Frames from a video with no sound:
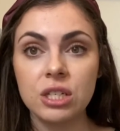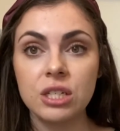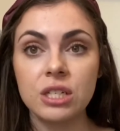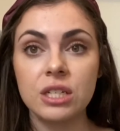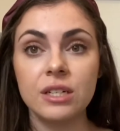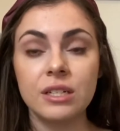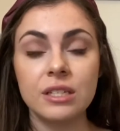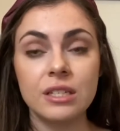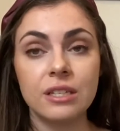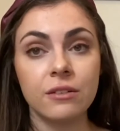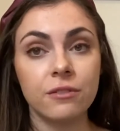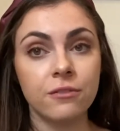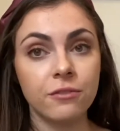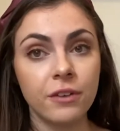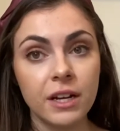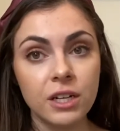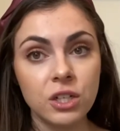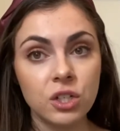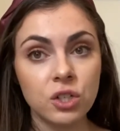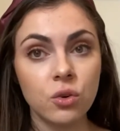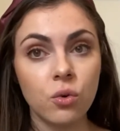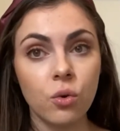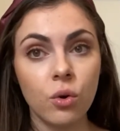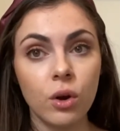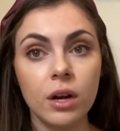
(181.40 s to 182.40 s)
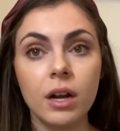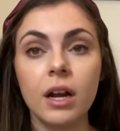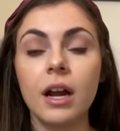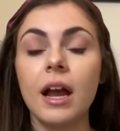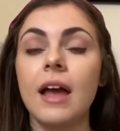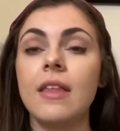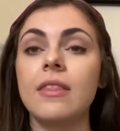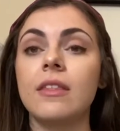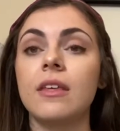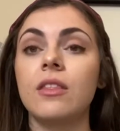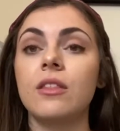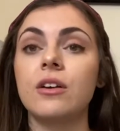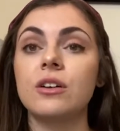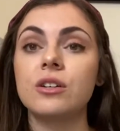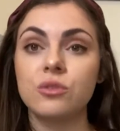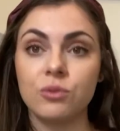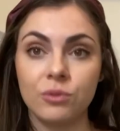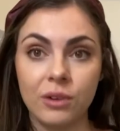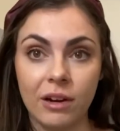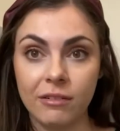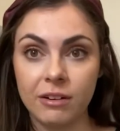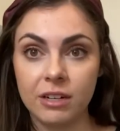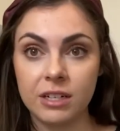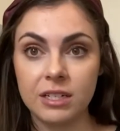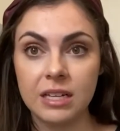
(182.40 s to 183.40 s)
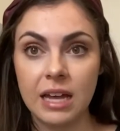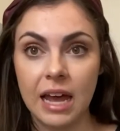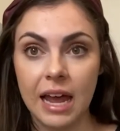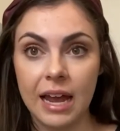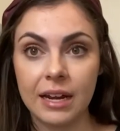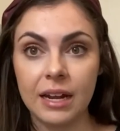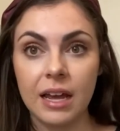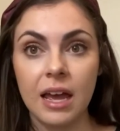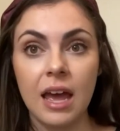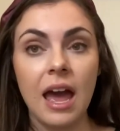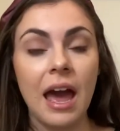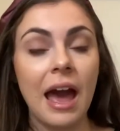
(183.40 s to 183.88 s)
There's the French Quarter, and then there's Riverside.